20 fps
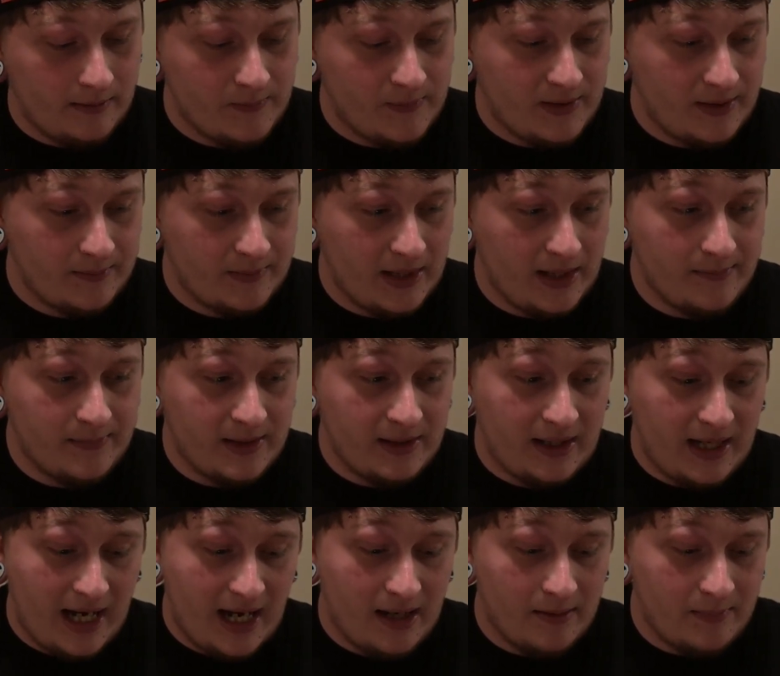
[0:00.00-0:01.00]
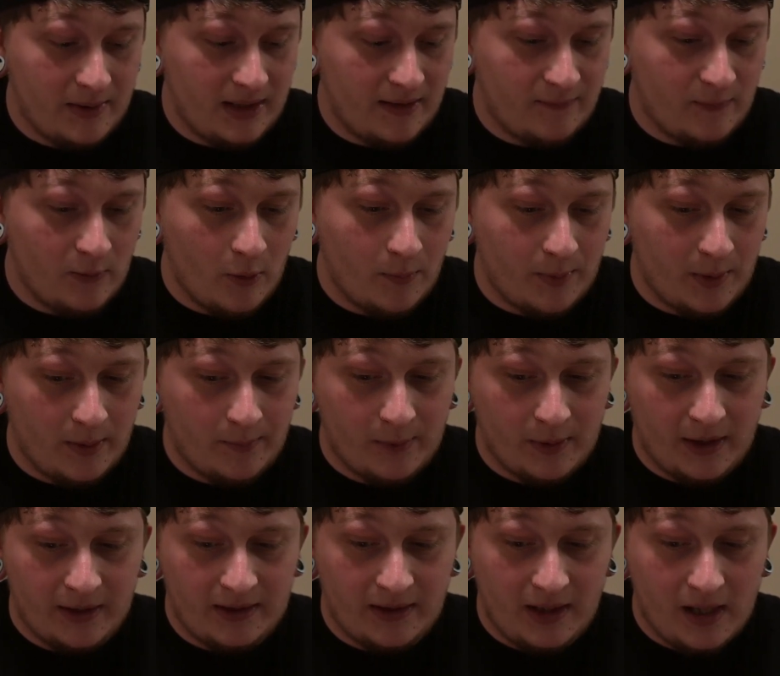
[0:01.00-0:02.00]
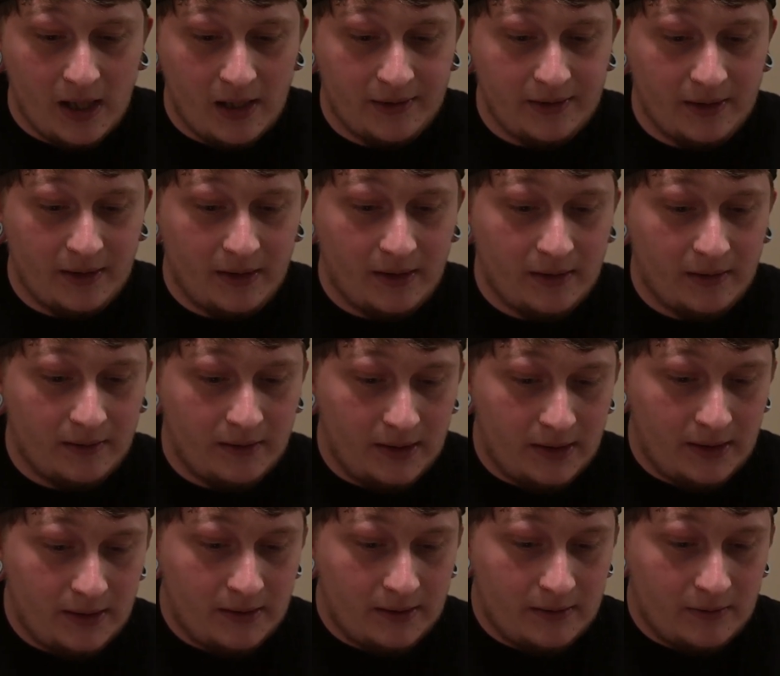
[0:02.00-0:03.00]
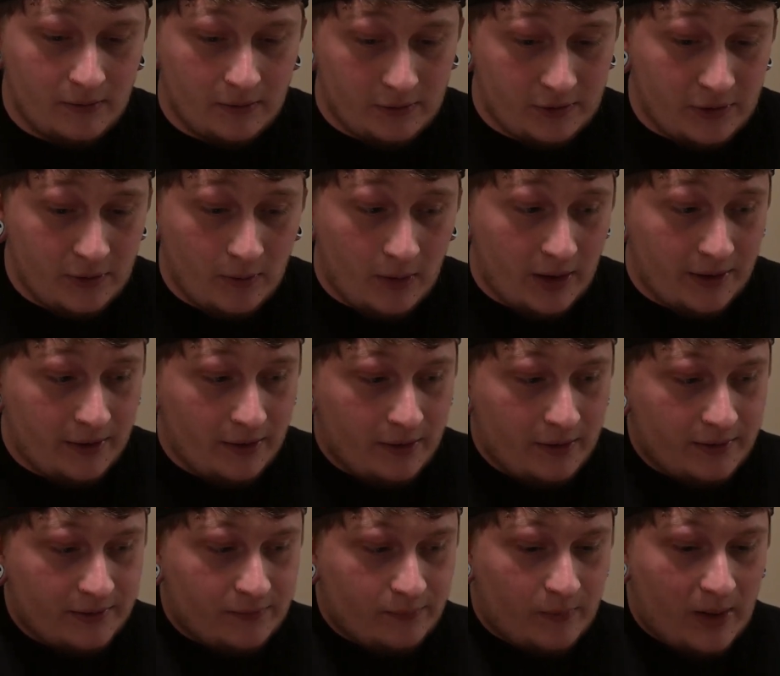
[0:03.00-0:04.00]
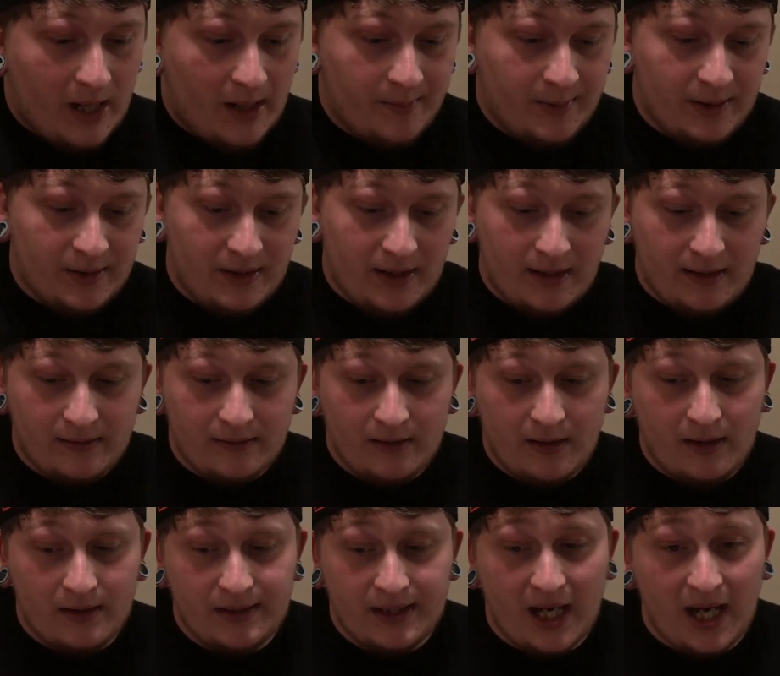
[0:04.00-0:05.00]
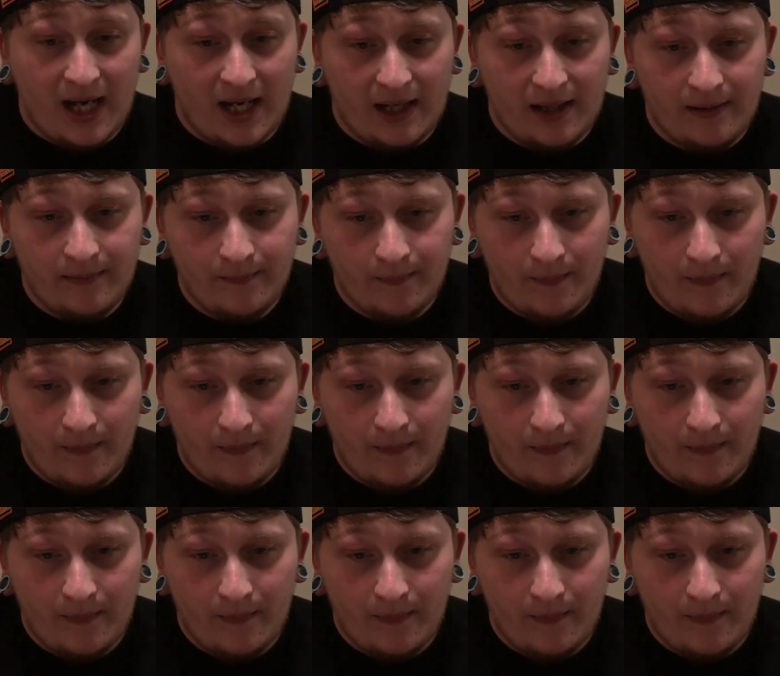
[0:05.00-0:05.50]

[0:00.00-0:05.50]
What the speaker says: Sometimes it can be if you open up with like the Ondal, or two Ondals, Rabbit, and Die,